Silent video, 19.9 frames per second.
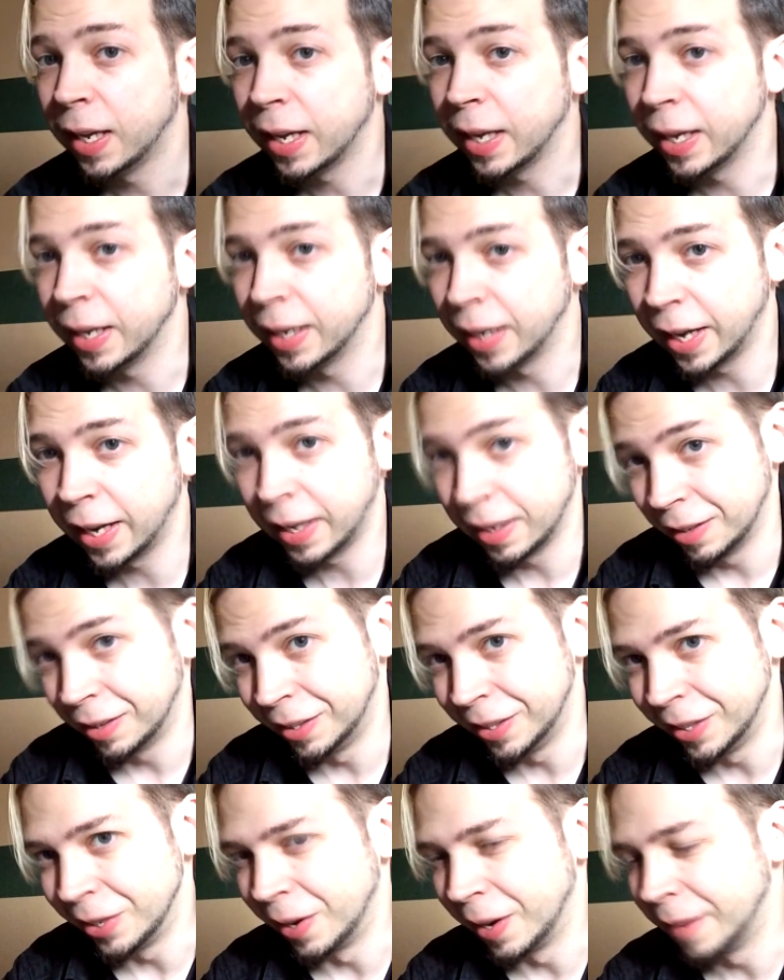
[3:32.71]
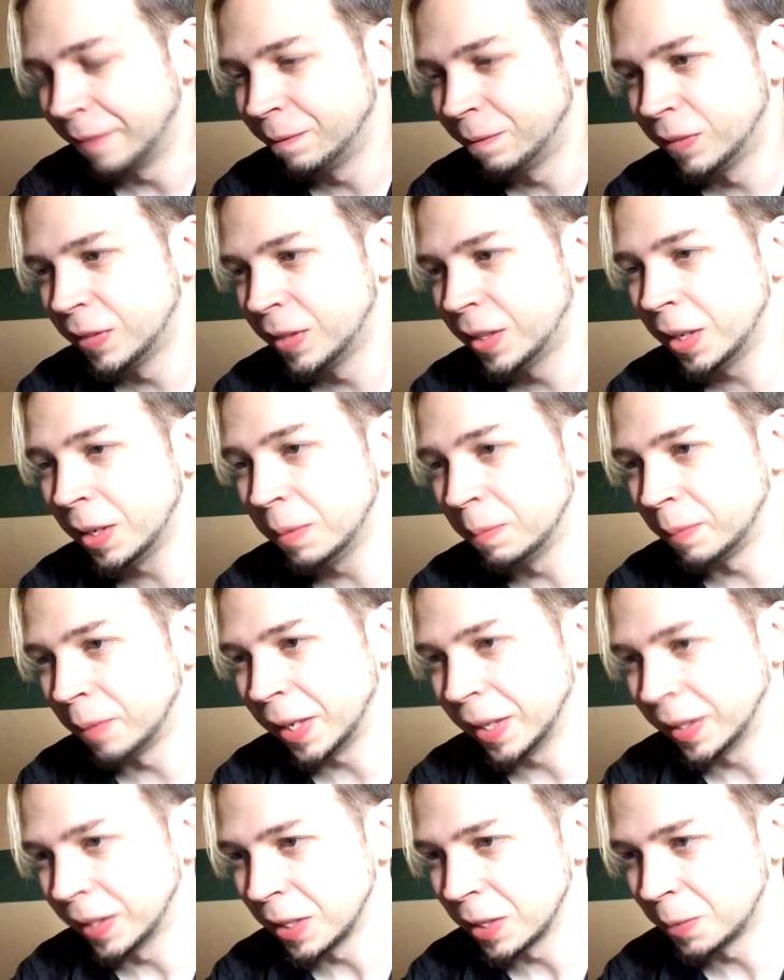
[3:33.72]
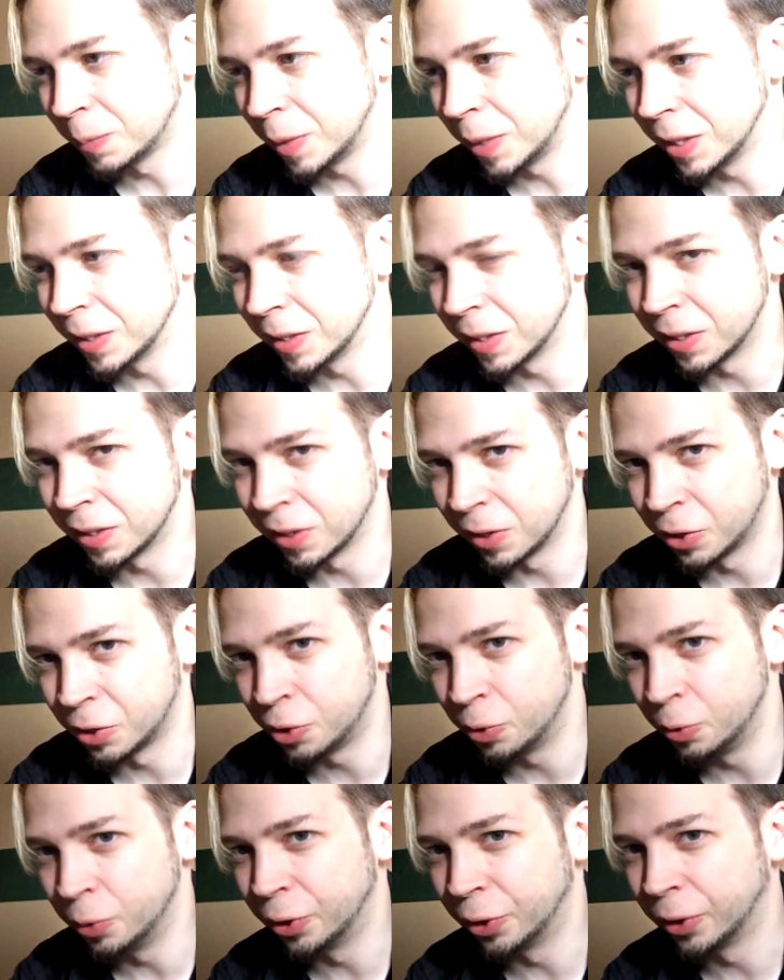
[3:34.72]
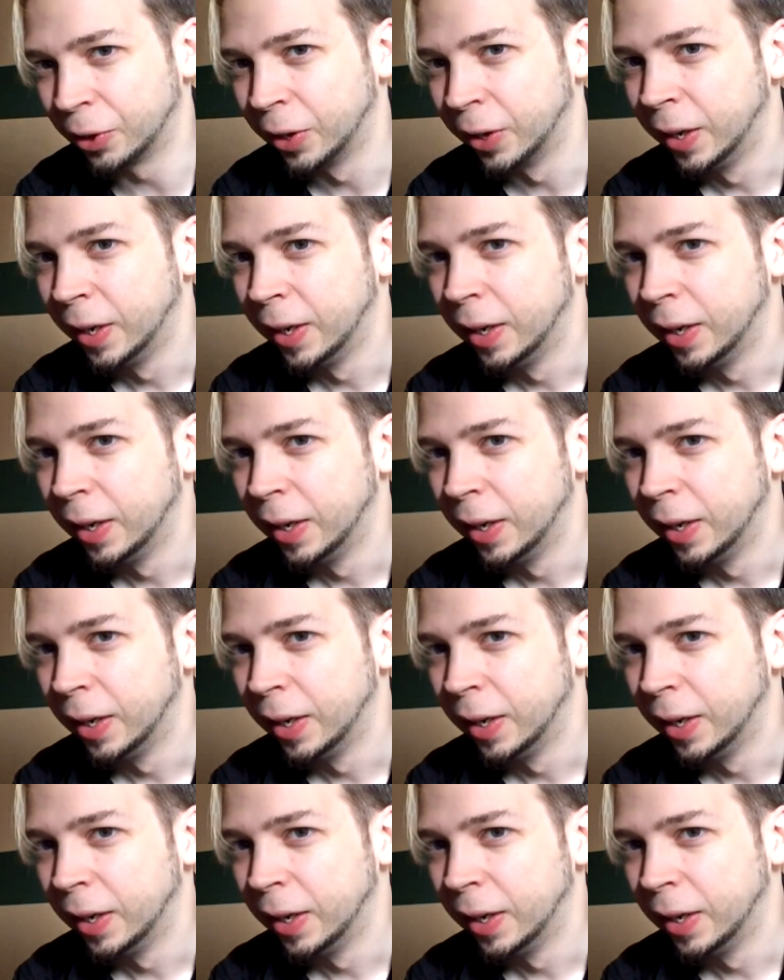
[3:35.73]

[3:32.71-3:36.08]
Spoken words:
and I didn't get this because it's a shooter,